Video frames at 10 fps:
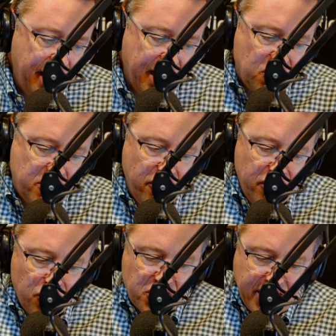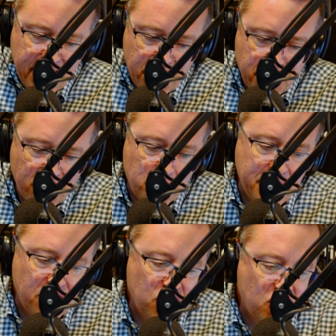Exterior signage has
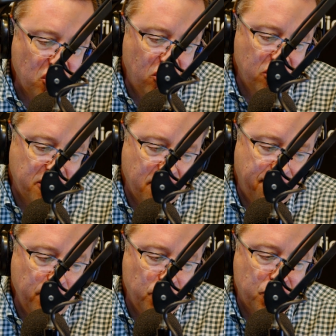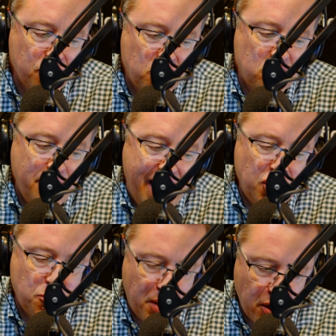been installed on the future
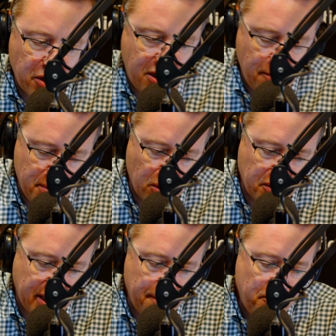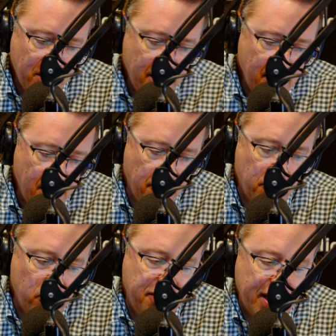Smash Park building a
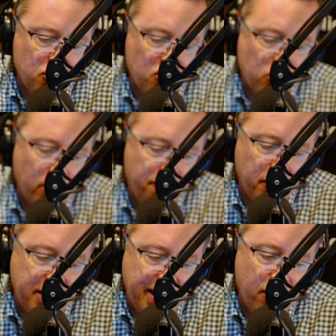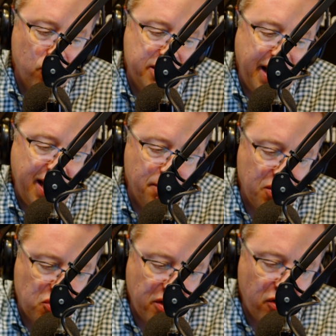30,000 square foot
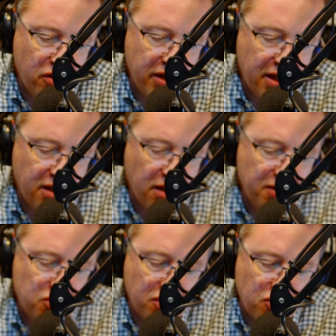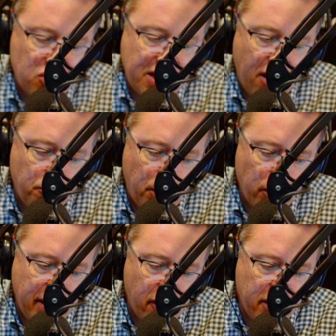entertainment center in La Vista's
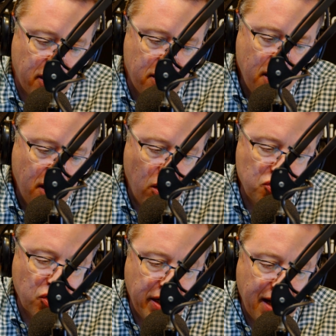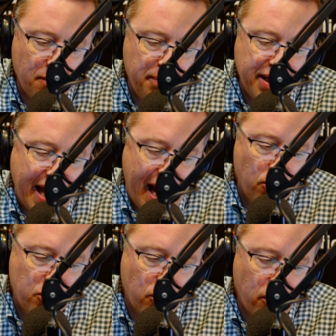Southport area. Also going to have a big
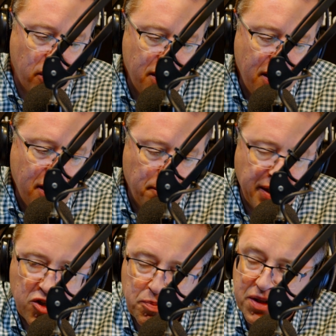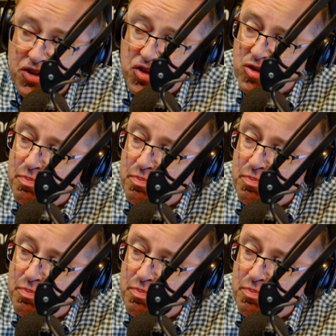outdoor place, but this is